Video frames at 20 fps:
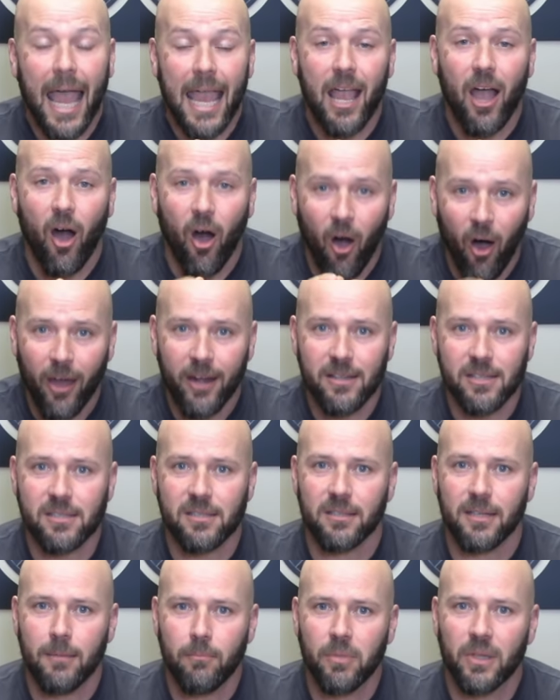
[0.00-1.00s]

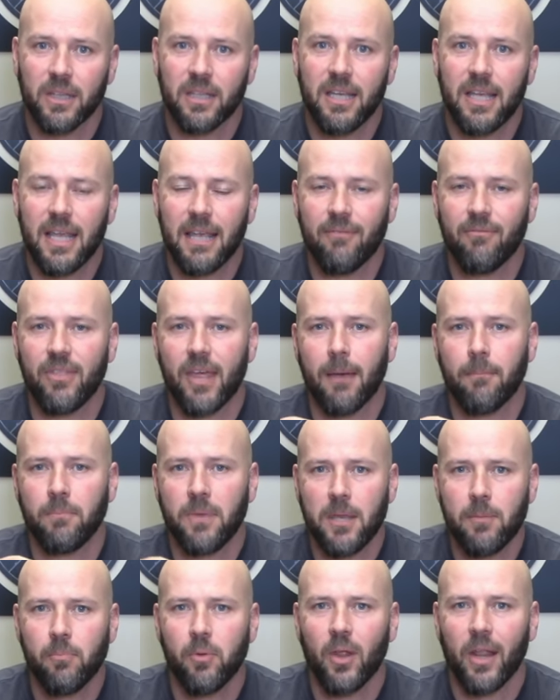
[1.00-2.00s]
honestly believe that
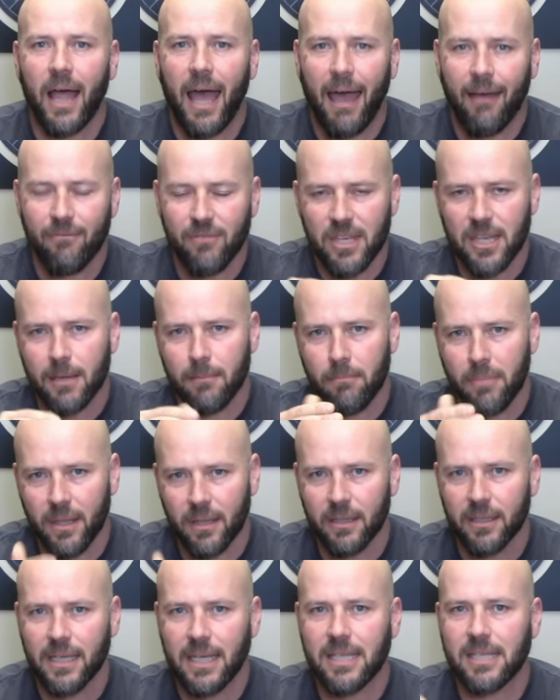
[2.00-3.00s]
people have the
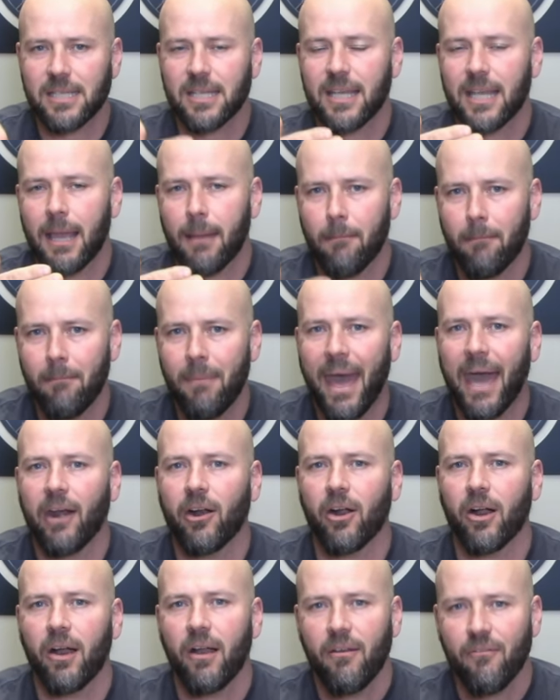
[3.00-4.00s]
ability to get
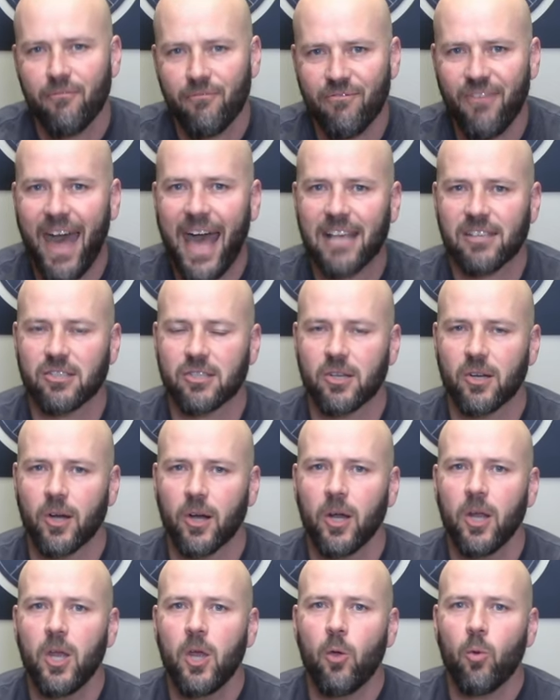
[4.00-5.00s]
better
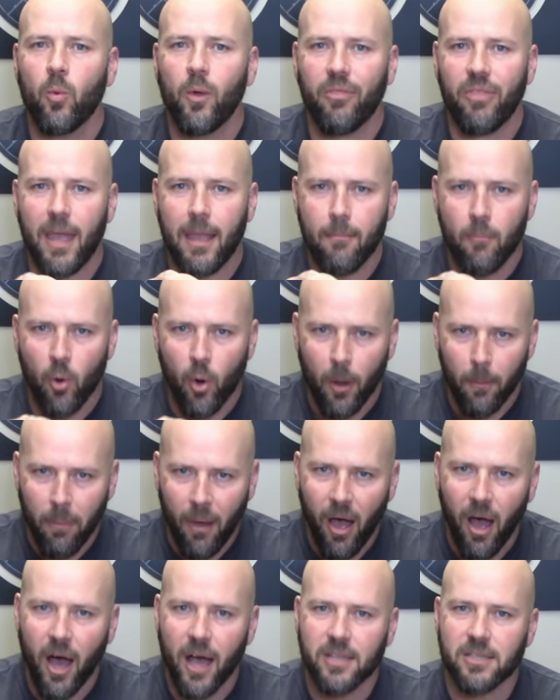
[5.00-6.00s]
faster with a more
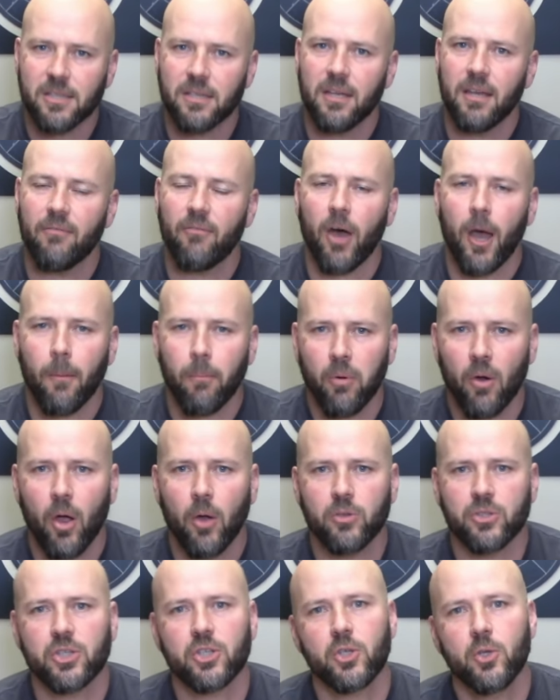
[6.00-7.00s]
positive
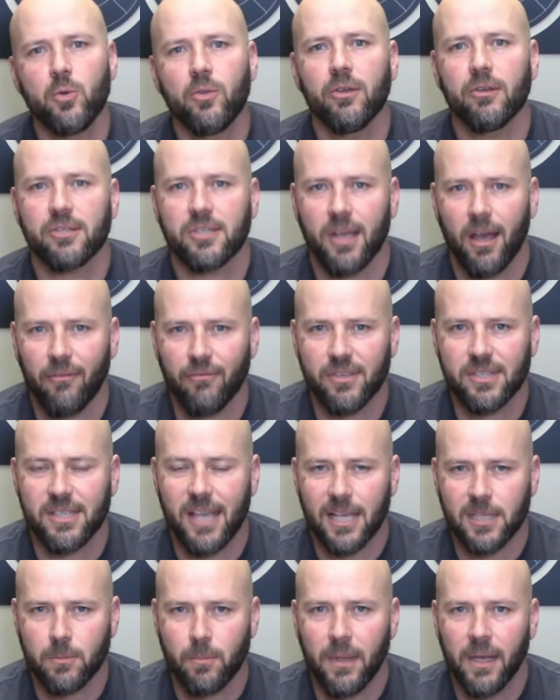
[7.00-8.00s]
approach to their
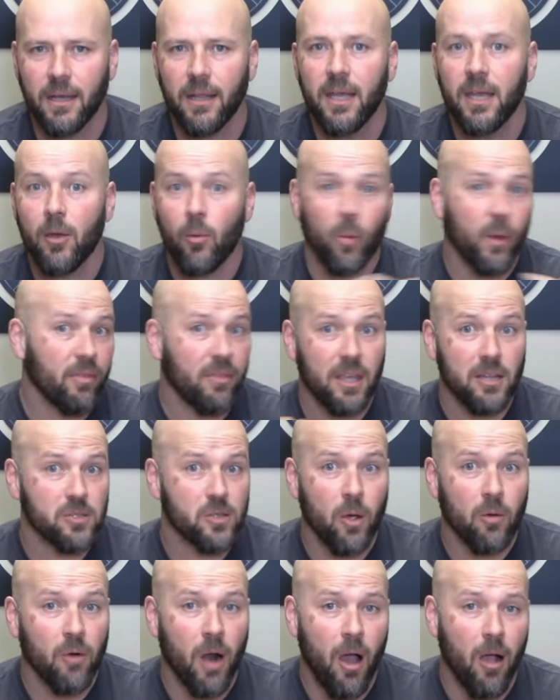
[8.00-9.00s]
self-assessment when things
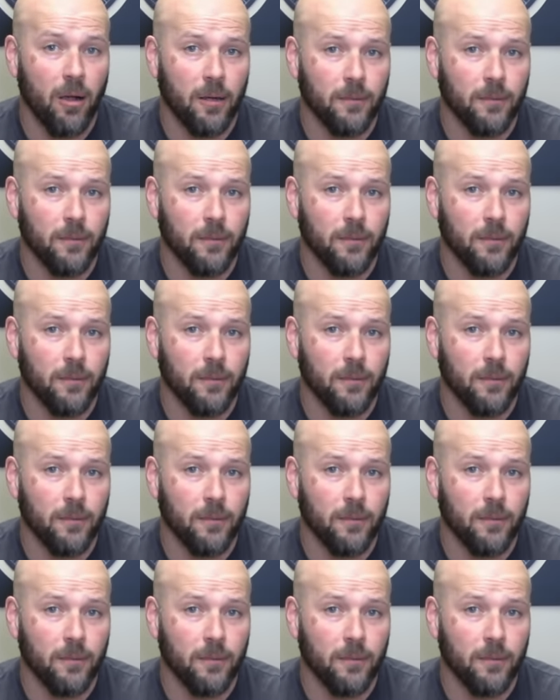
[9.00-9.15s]
go wrong.